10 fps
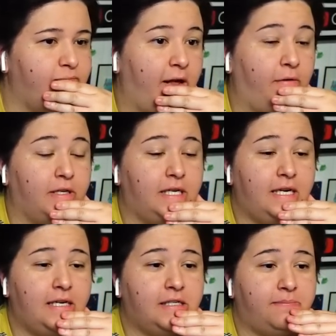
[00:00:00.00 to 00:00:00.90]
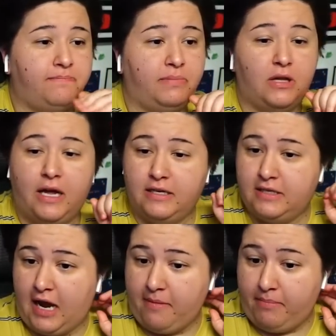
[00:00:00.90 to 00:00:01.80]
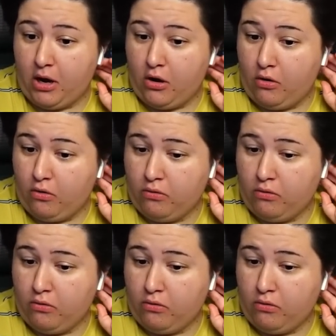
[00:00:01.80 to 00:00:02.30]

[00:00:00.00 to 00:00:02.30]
Now, is his blood type O?